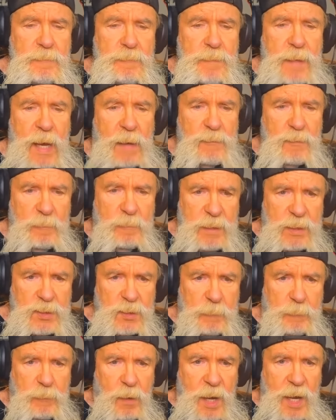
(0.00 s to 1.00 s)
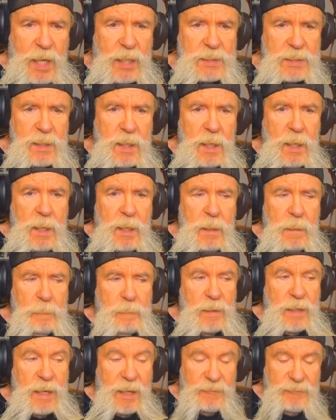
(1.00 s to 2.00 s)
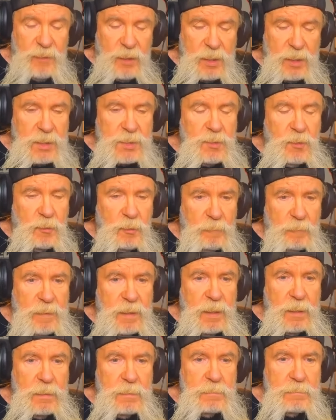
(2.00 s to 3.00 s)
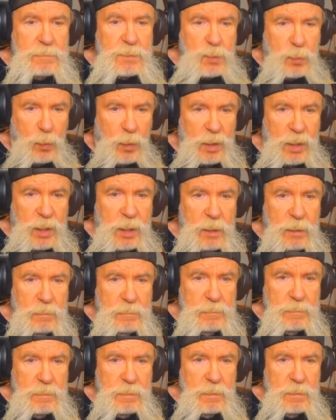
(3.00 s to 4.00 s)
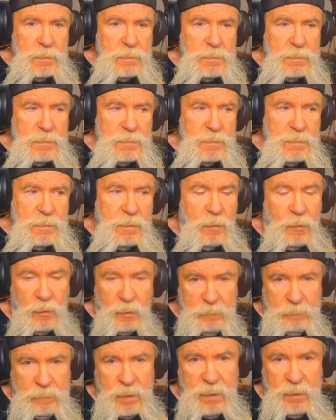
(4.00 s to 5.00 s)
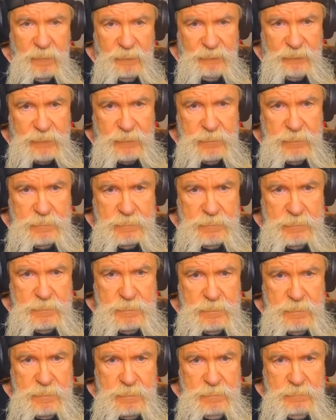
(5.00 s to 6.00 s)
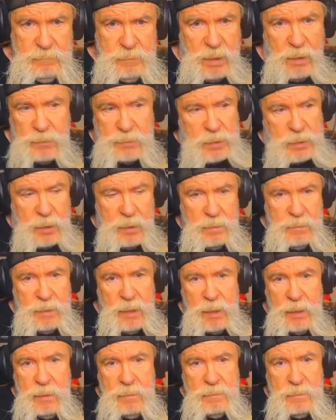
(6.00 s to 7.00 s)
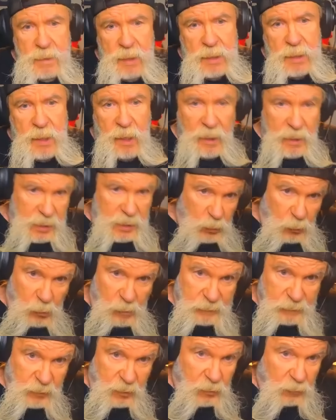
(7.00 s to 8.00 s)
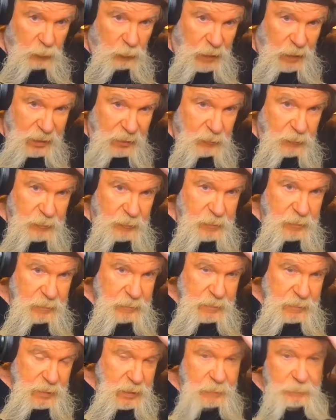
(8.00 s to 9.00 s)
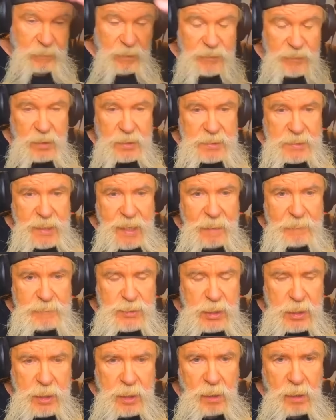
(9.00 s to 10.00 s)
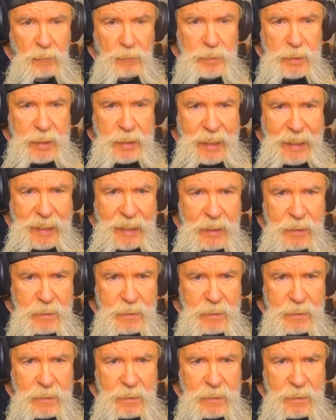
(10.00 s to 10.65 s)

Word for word: I will be surprised, but I think it's going to be 20 or above. Really? Because they they they got to go over her record. But this time she killed a guy.